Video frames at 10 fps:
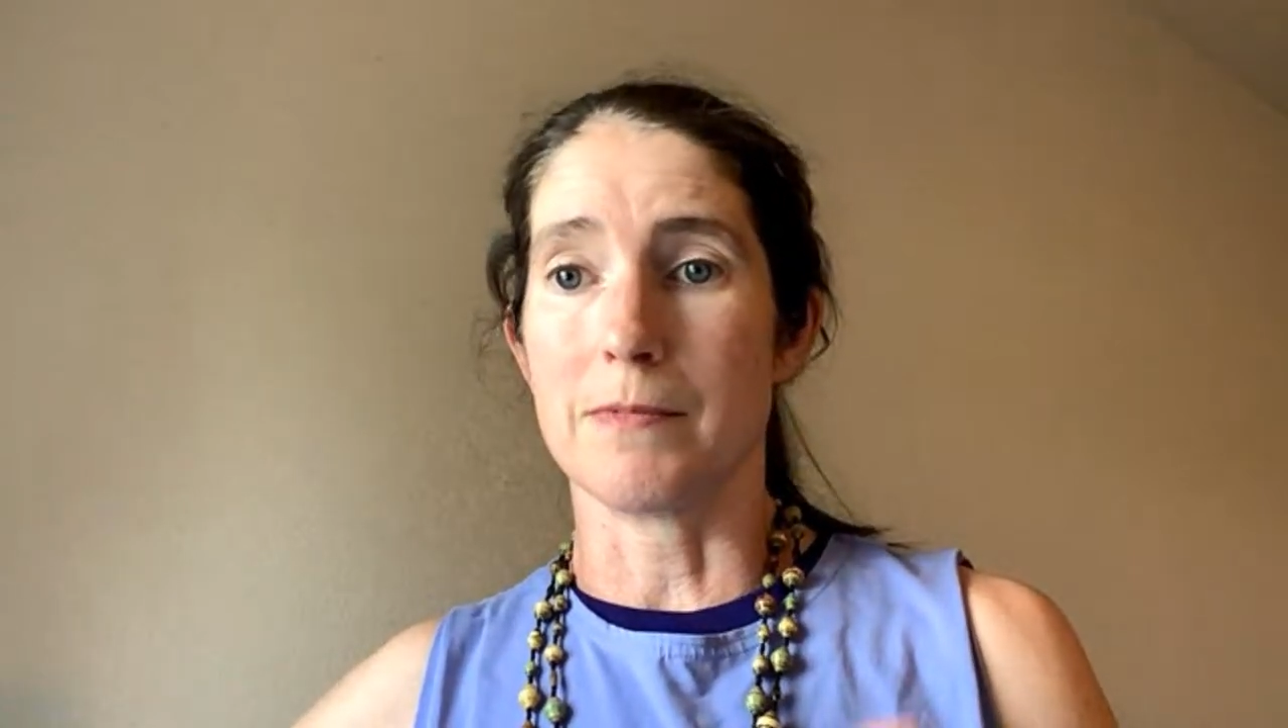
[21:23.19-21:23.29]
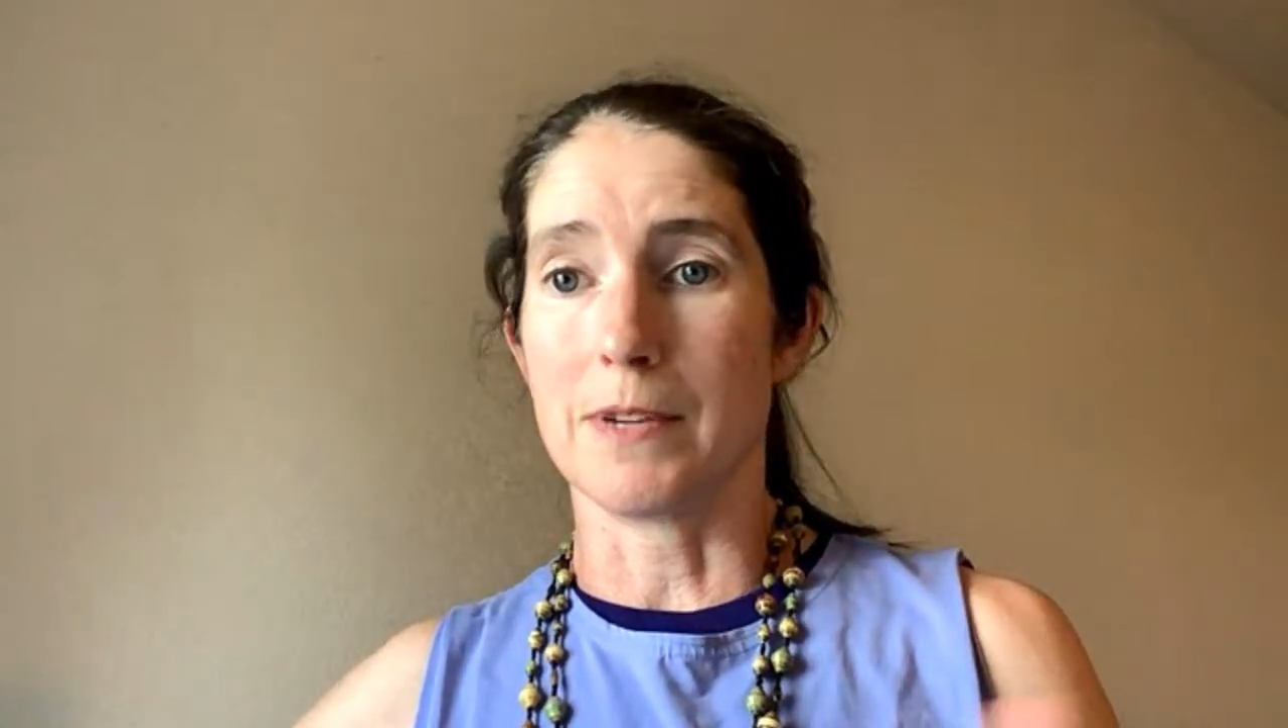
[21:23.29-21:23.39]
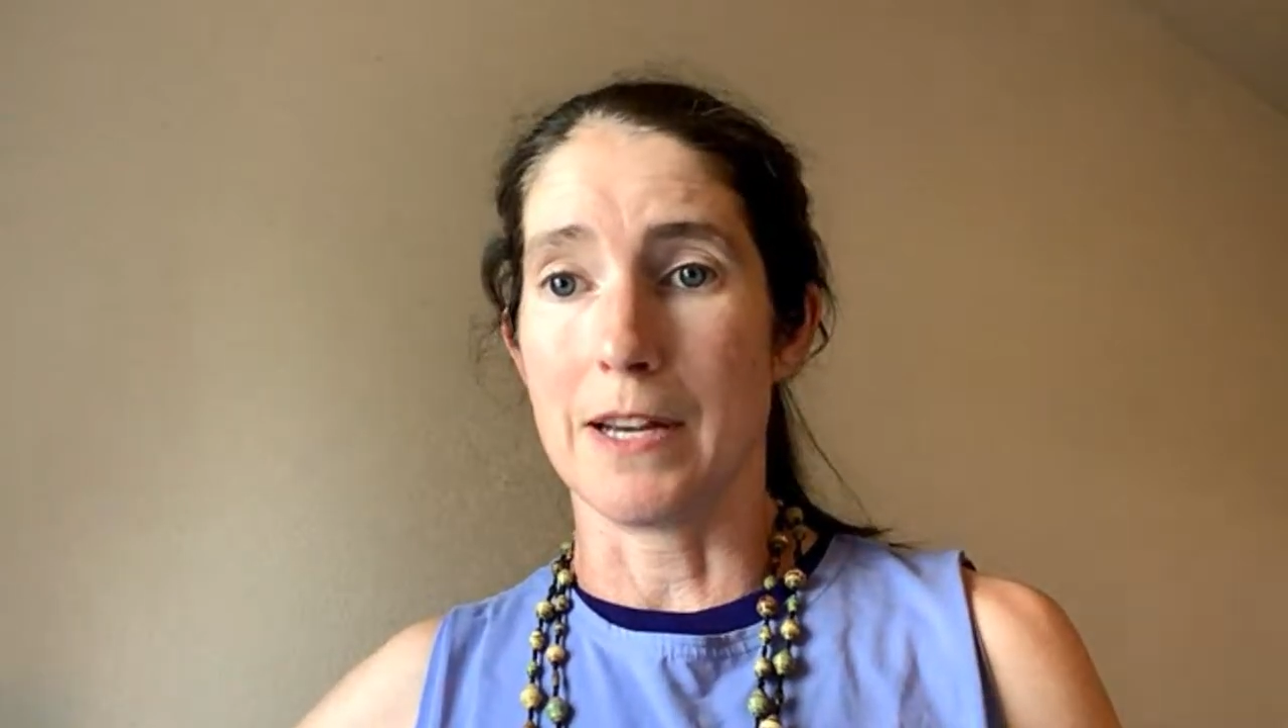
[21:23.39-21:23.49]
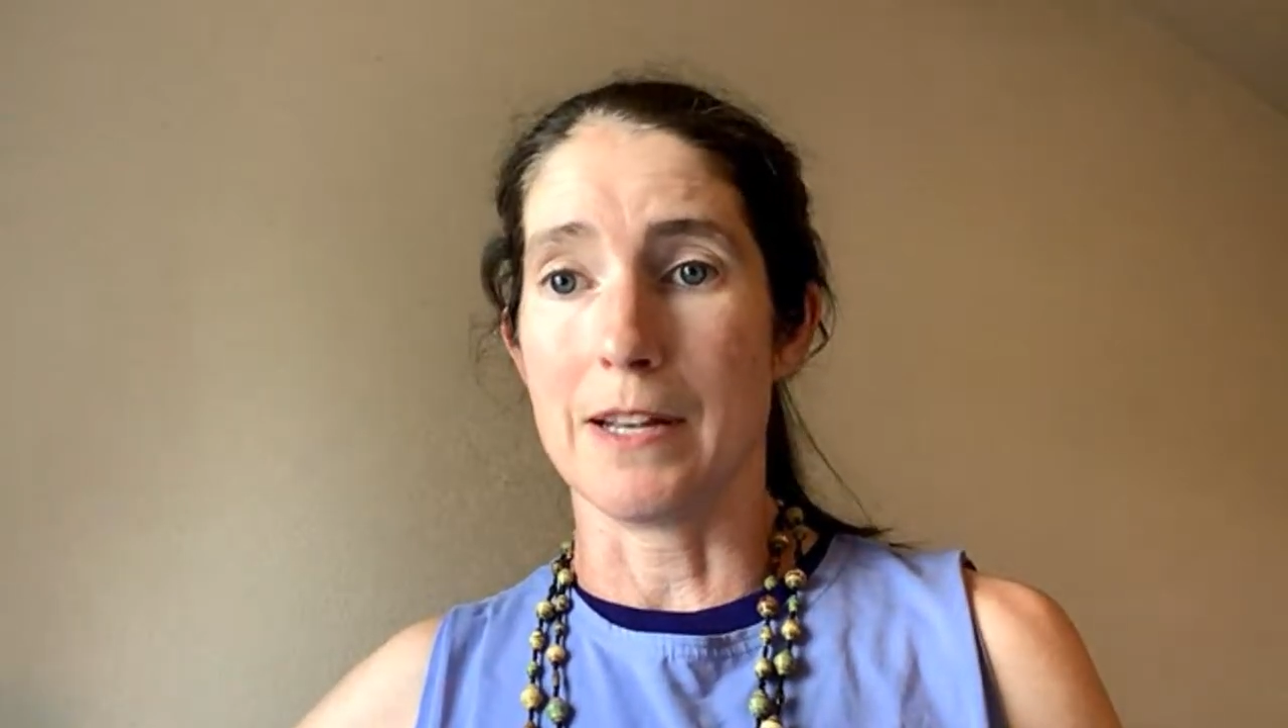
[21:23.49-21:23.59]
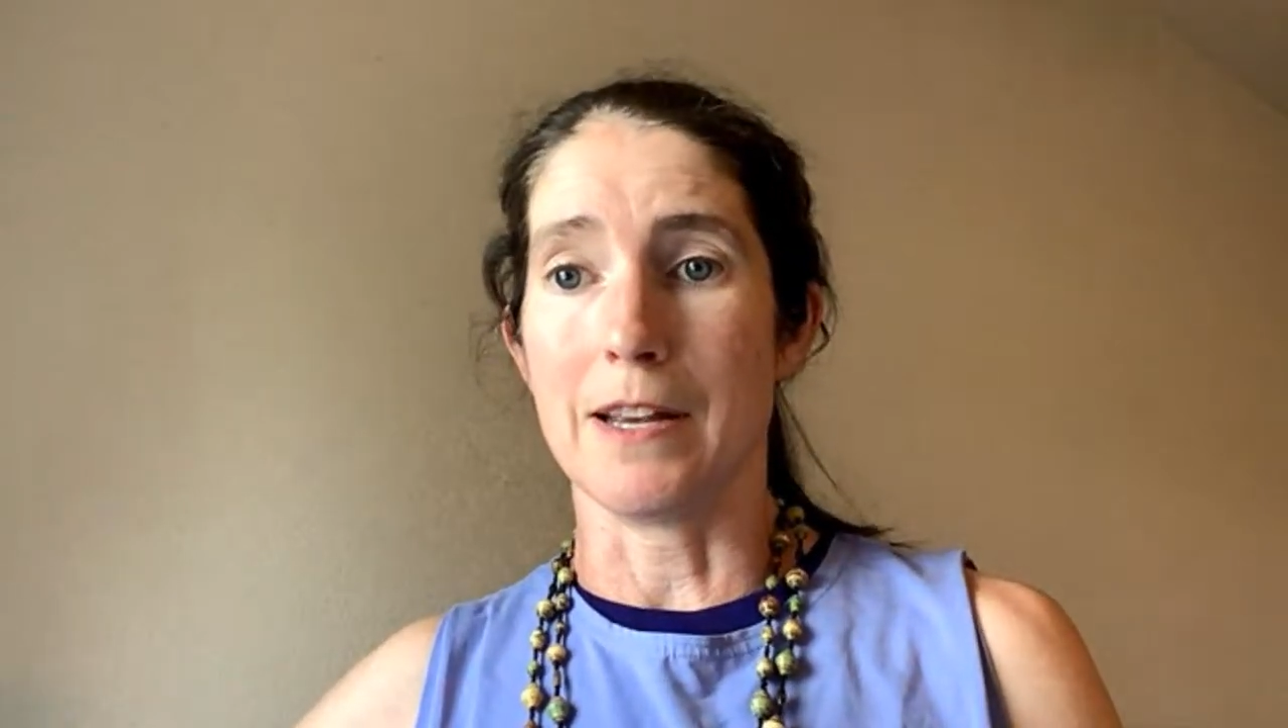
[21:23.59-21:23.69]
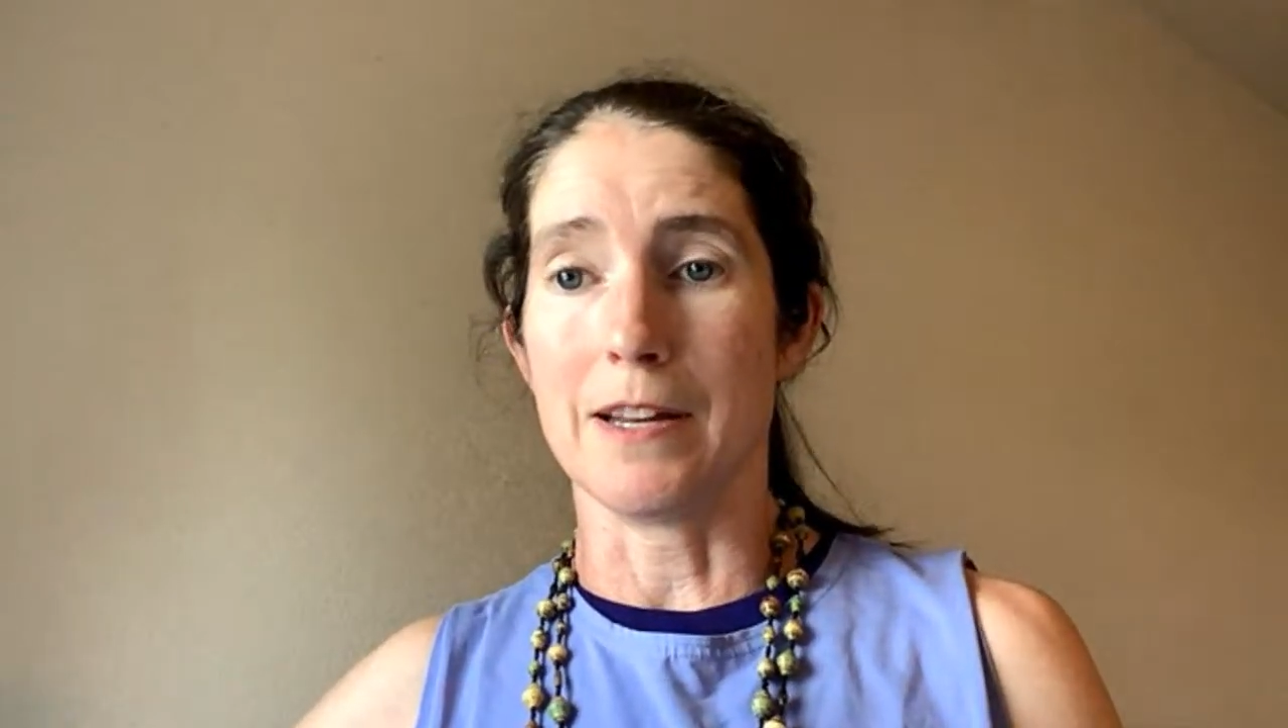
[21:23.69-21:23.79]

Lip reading: it